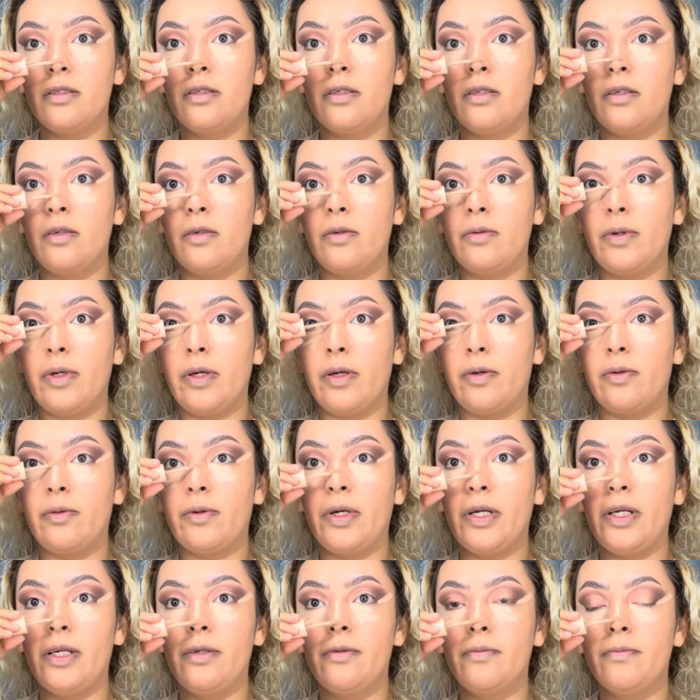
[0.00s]
oh well,
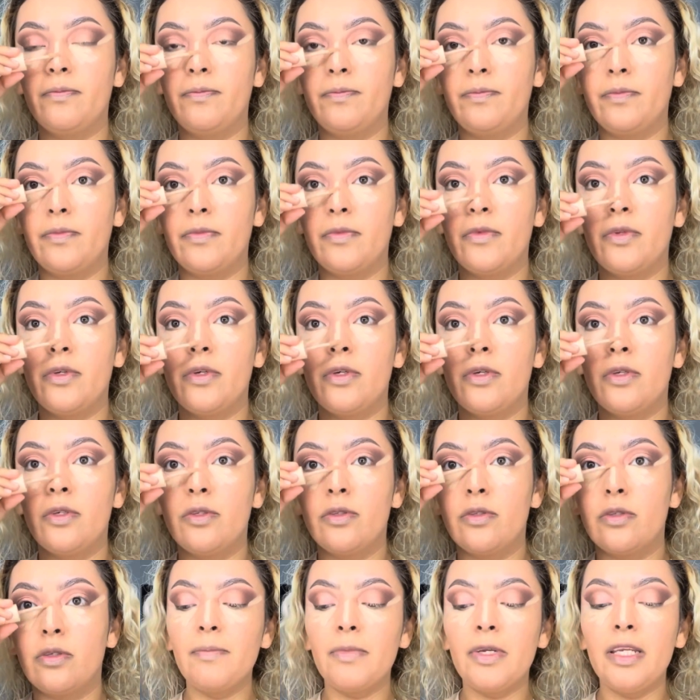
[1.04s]
right?
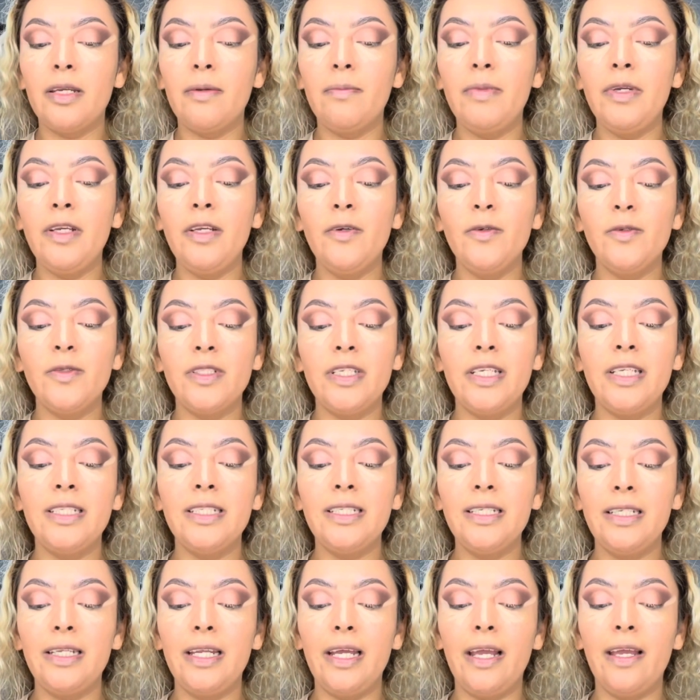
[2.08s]
So I'm gonna be using
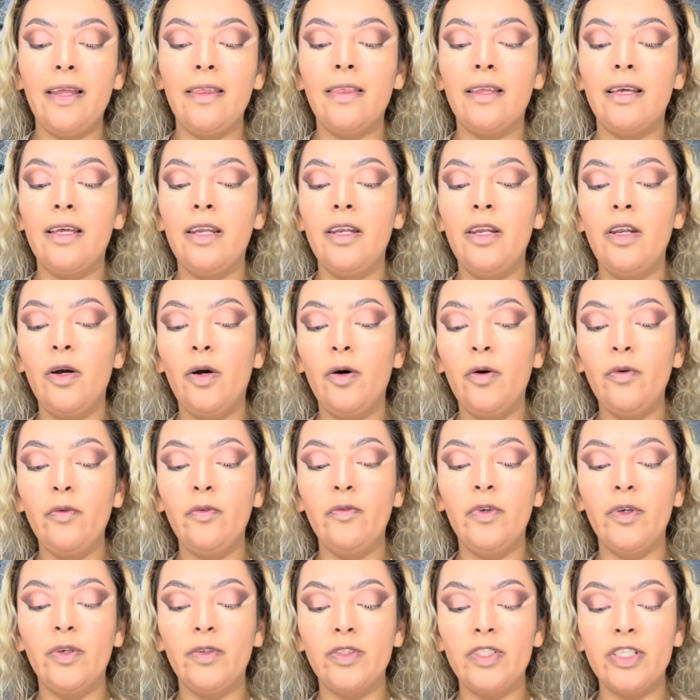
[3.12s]
today the No
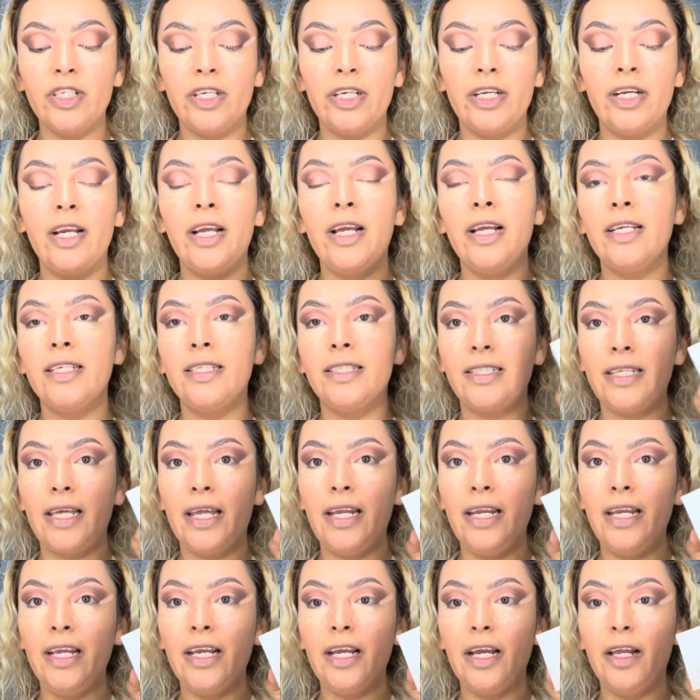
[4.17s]
Filter
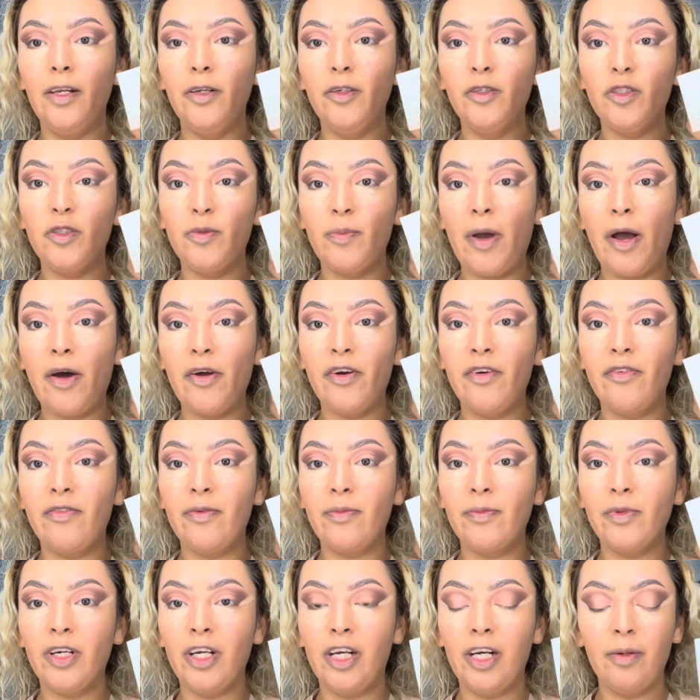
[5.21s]
Setting Loose Powder from
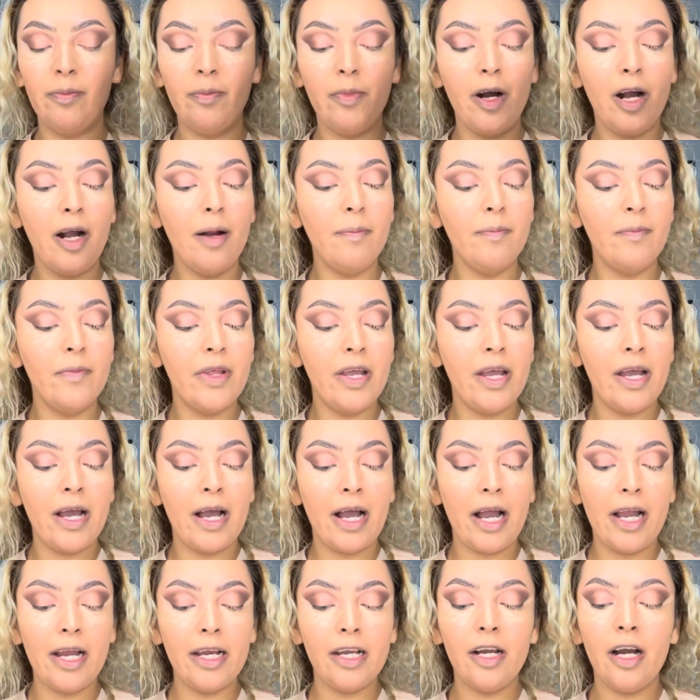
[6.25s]
ColourPop.
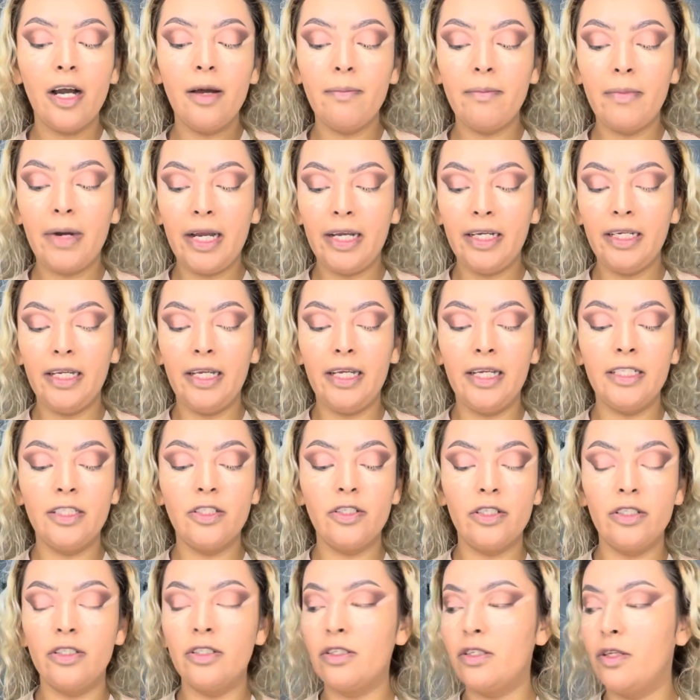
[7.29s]
I got mine in
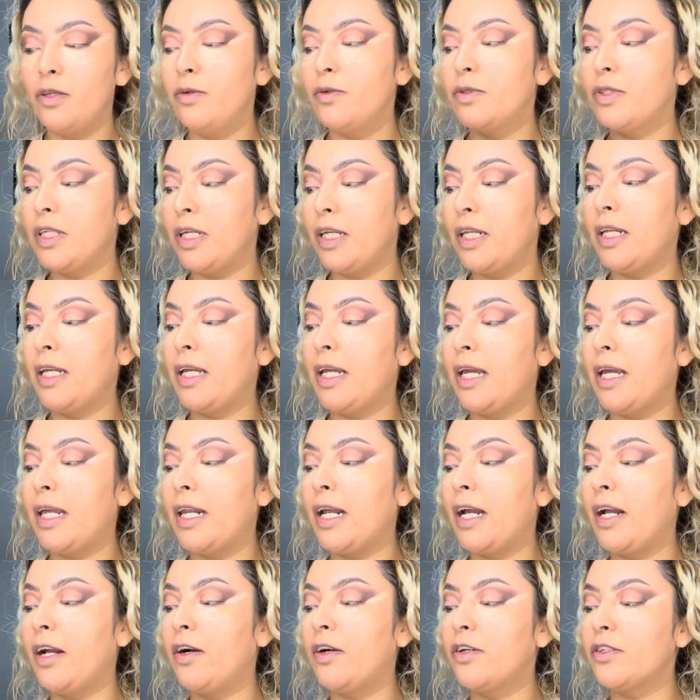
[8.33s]
translucent and
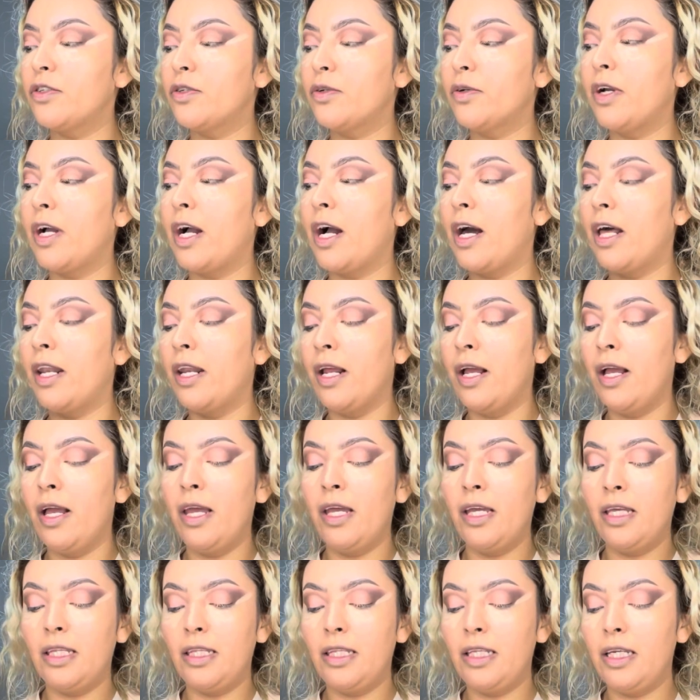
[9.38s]
I also got
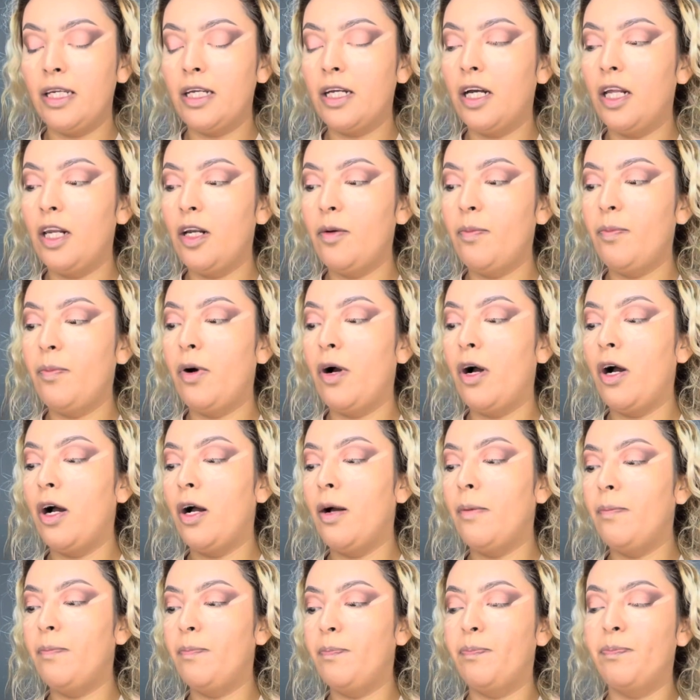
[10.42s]
the
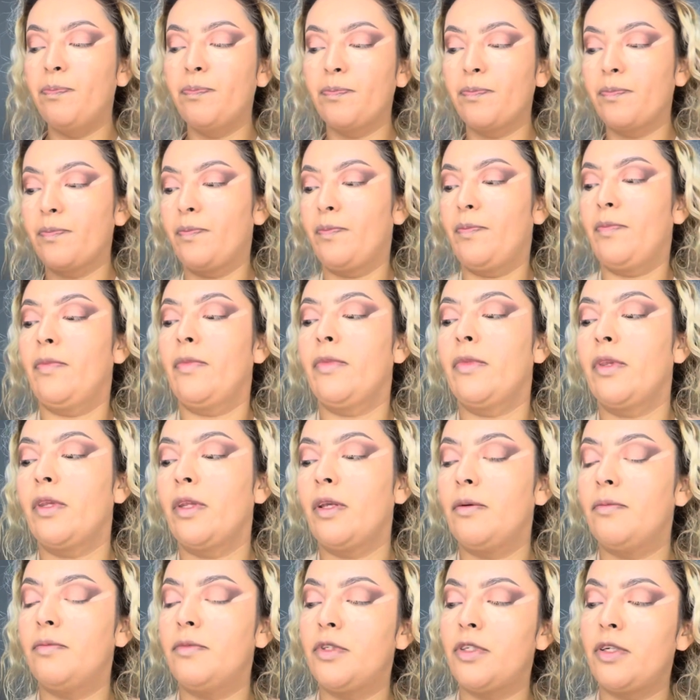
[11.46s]

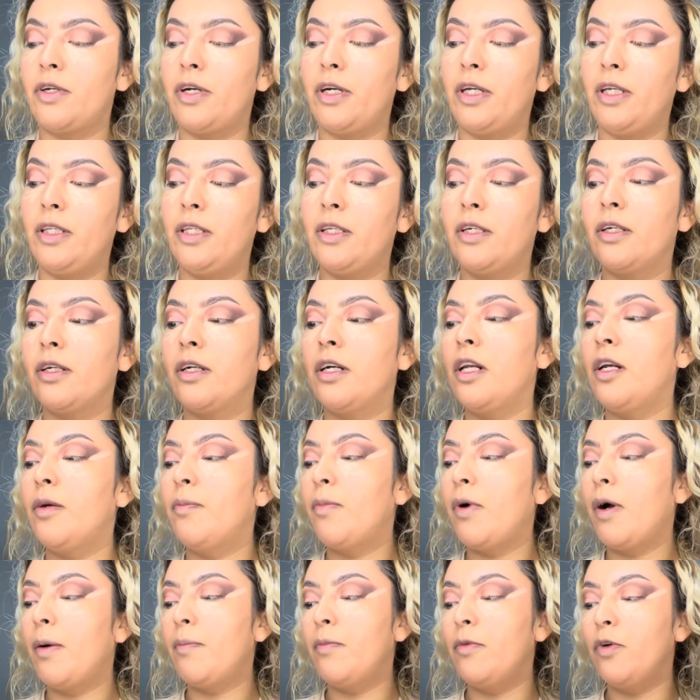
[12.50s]

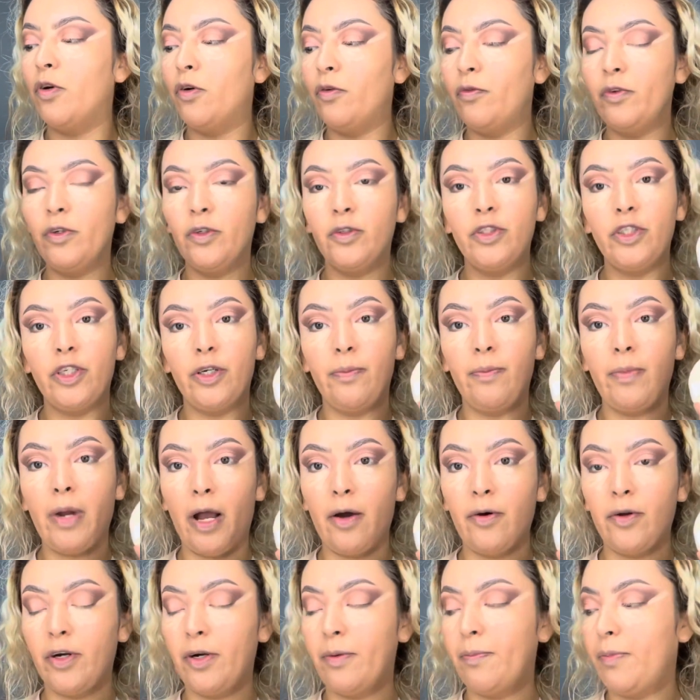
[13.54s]
ColourPop No Filter
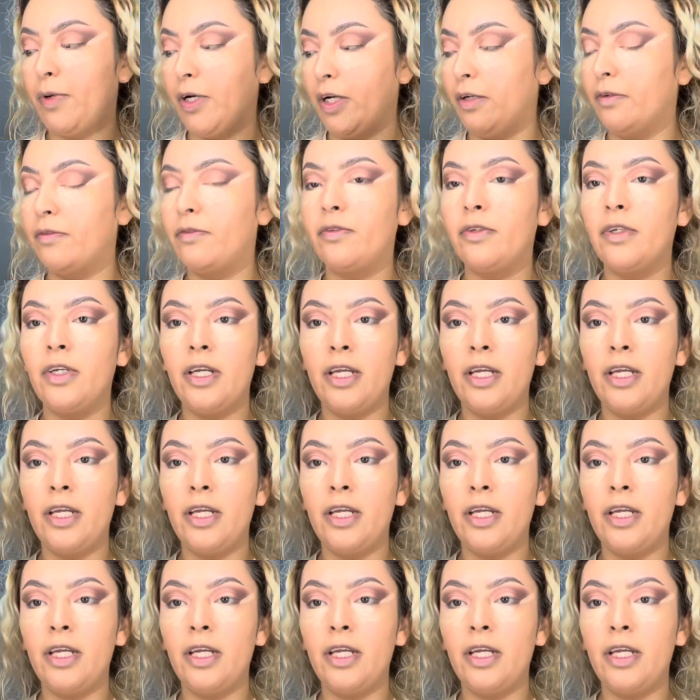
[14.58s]
Powder Puff.